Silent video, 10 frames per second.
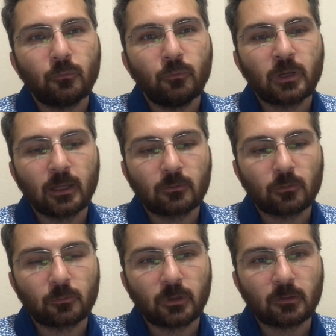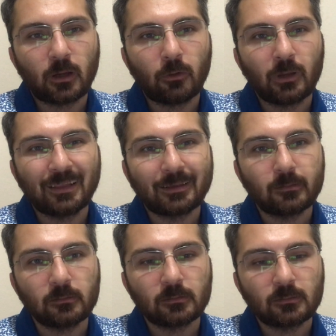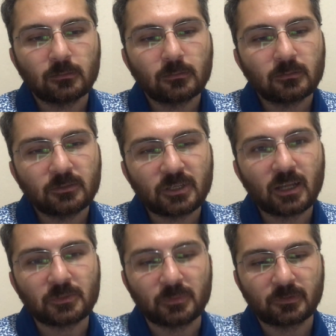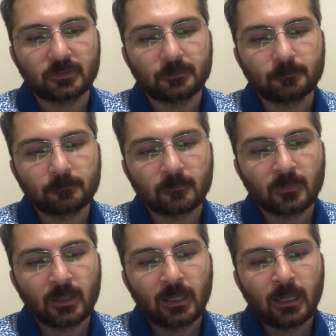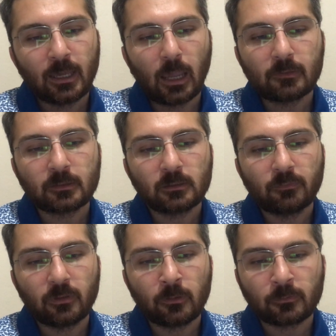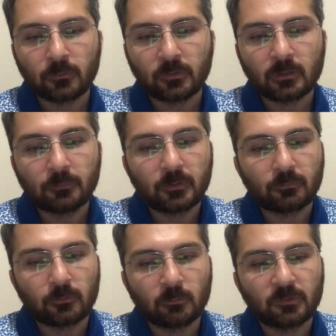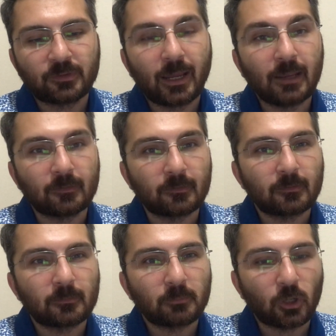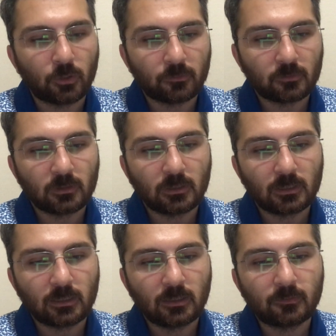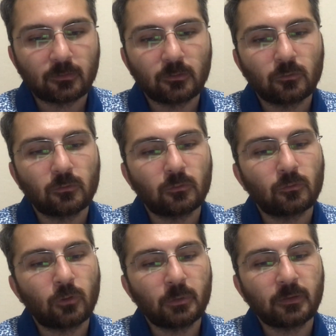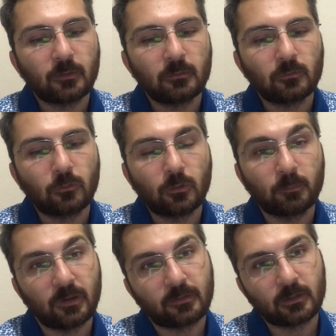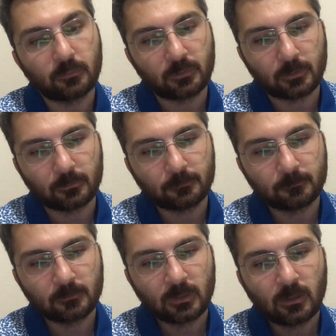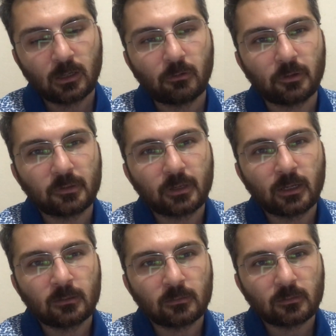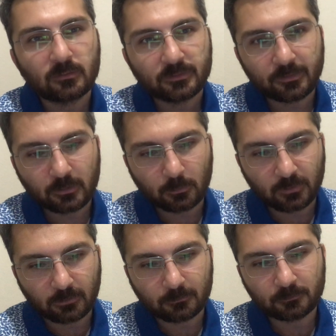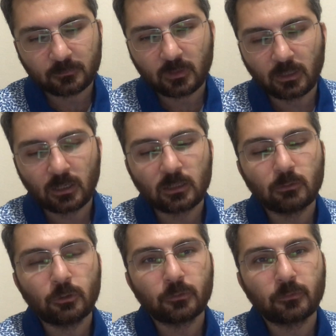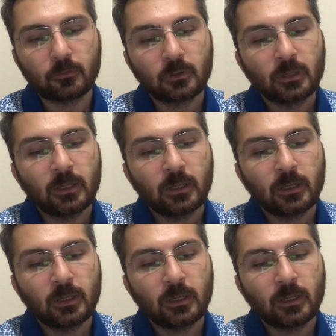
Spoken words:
we can talk about our ethical judgments. Ethical philosophy differs from the sciences because it's normative or prescriptive rather than descriptive. In other words,